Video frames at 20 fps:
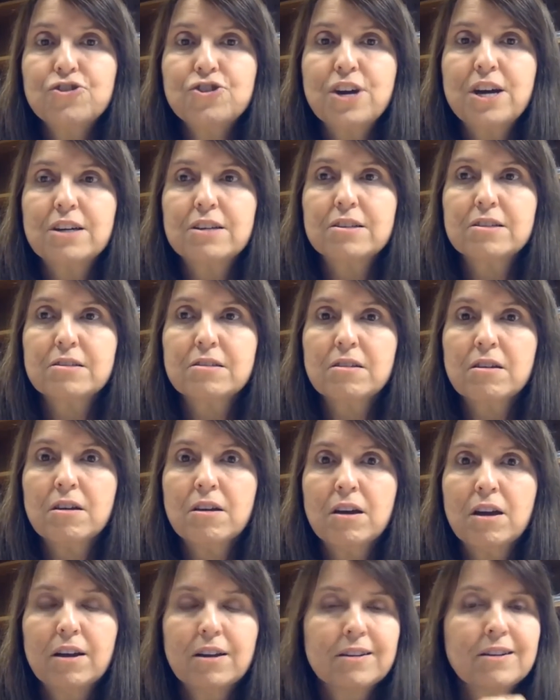just
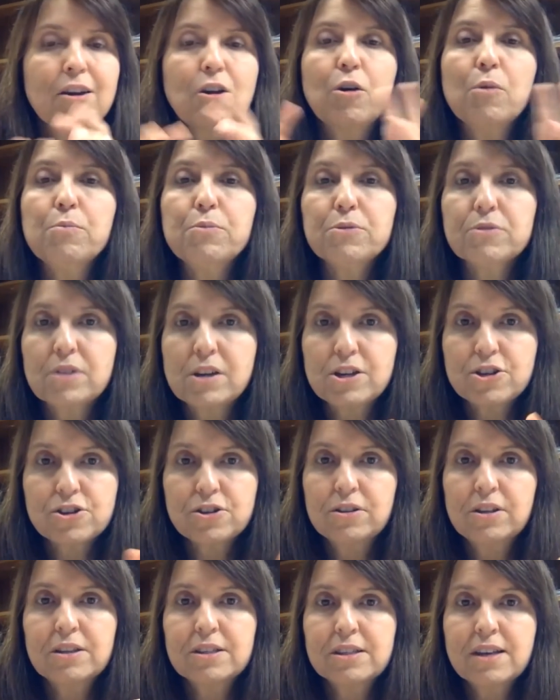the
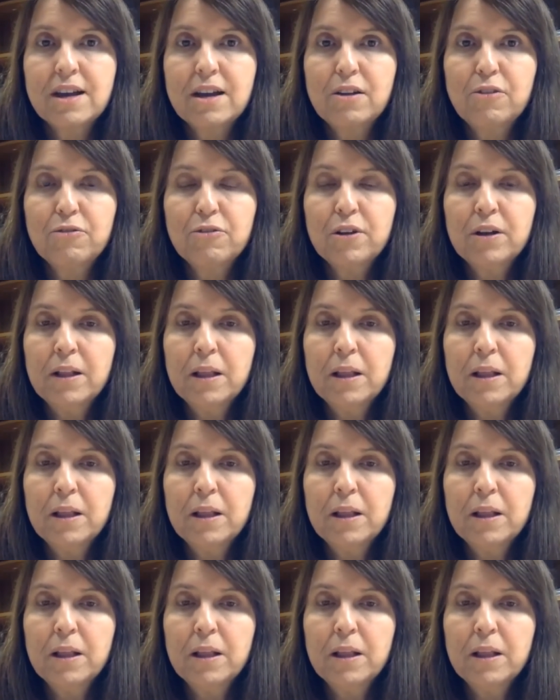computation itself,